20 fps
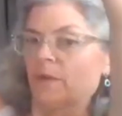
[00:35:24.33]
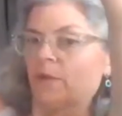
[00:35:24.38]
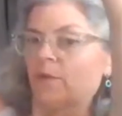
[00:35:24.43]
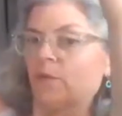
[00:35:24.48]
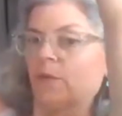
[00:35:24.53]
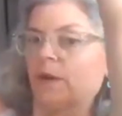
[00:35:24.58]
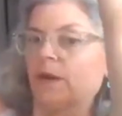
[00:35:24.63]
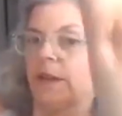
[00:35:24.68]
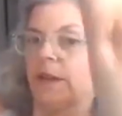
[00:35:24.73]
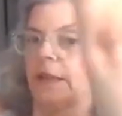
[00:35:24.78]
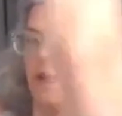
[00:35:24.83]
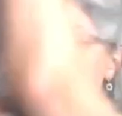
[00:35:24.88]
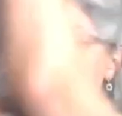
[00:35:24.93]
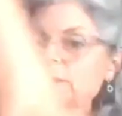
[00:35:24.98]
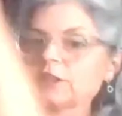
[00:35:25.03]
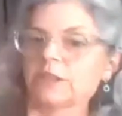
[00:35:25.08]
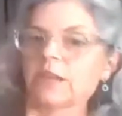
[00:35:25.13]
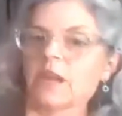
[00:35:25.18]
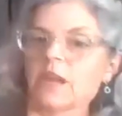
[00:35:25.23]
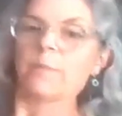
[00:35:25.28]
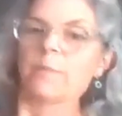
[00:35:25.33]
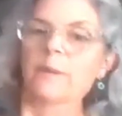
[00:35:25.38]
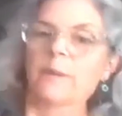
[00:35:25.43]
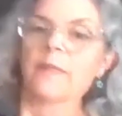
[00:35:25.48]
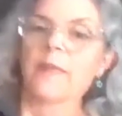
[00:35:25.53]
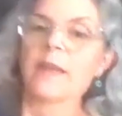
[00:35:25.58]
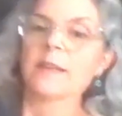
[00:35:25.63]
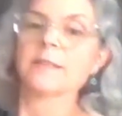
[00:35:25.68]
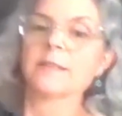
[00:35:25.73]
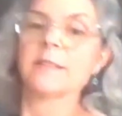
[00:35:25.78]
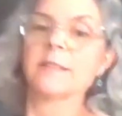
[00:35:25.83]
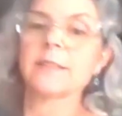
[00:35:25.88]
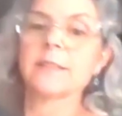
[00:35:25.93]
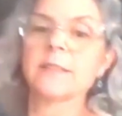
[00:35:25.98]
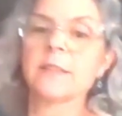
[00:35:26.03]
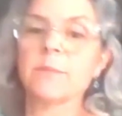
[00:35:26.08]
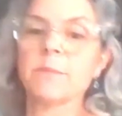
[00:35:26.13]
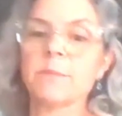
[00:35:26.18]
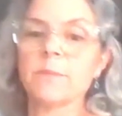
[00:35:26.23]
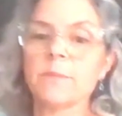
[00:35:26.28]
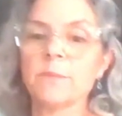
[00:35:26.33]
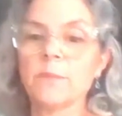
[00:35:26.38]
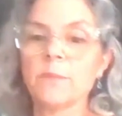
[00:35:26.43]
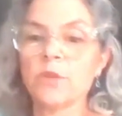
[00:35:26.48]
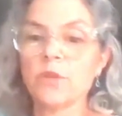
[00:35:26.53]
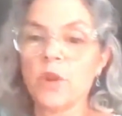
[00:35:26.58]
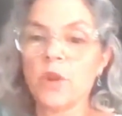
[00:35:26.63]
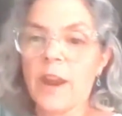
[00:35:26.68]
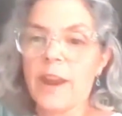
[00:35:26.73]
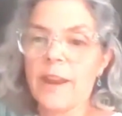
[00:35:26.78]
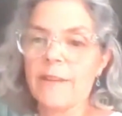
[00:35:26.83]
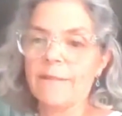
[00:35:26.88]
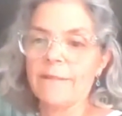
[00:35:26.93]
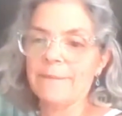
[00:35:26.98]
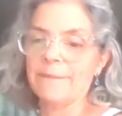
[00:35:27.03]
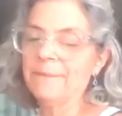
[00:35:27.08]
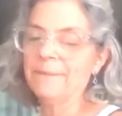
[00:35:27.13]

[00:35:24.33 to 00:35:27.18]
wiggling and just helping that system drain.